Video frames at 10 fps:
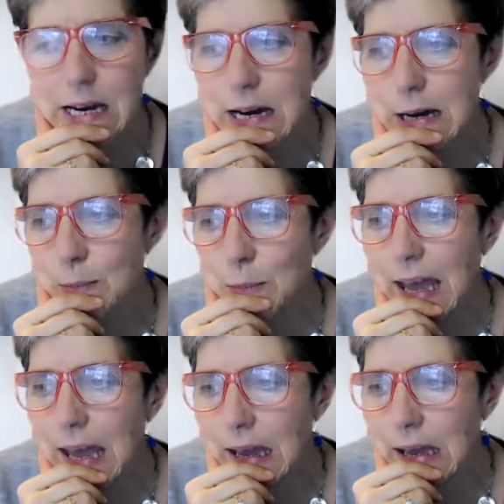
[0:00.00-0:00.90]
Um,
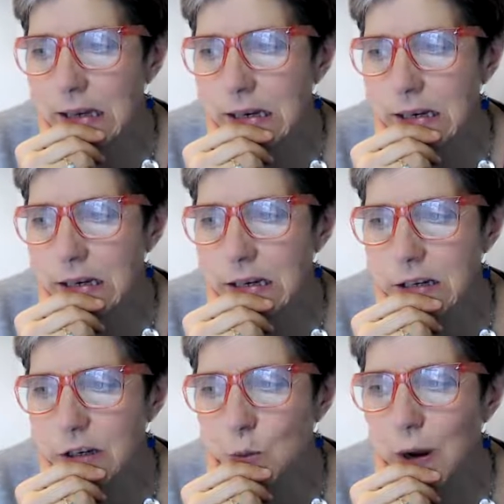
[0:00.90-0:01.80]
and
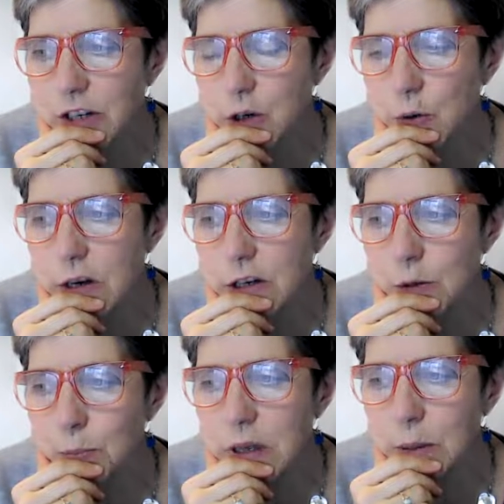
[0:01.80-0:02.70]
to what degree
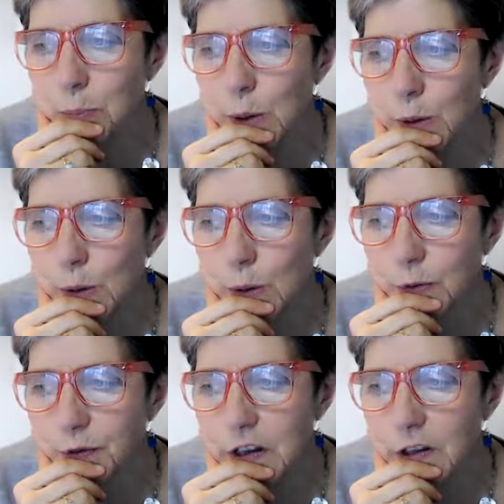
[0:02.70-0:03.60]
do
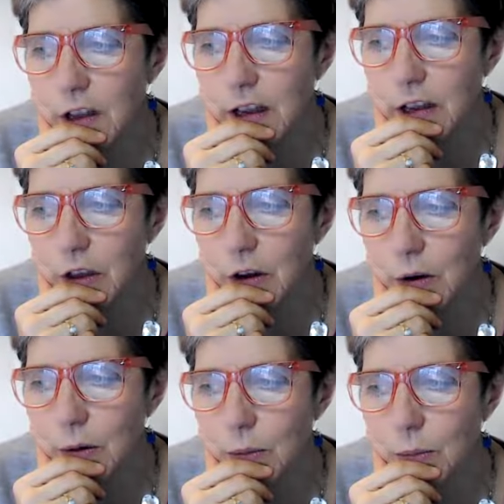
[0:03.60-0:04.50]
people feel like
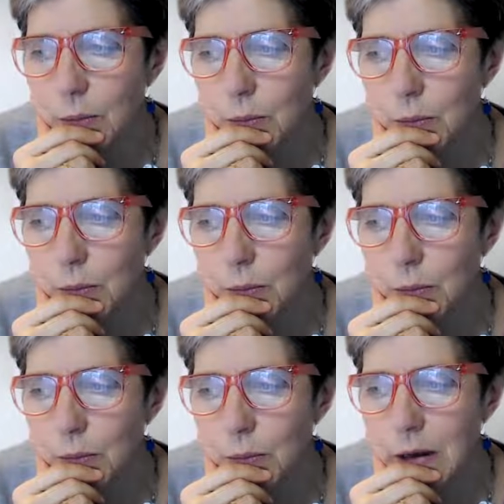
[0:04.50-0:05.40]
their
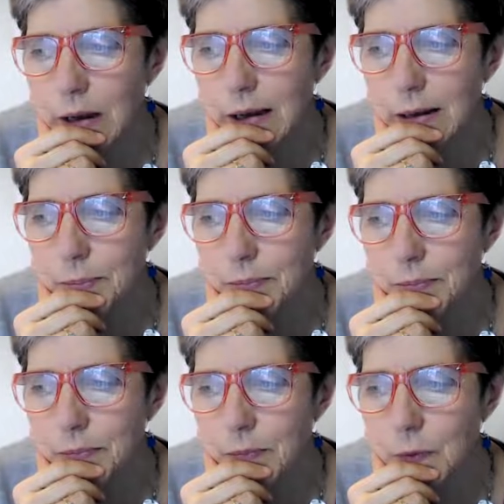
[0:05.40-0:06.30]

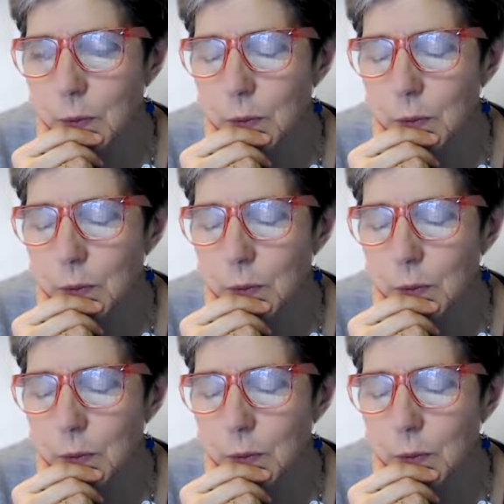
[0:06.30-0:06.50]
um,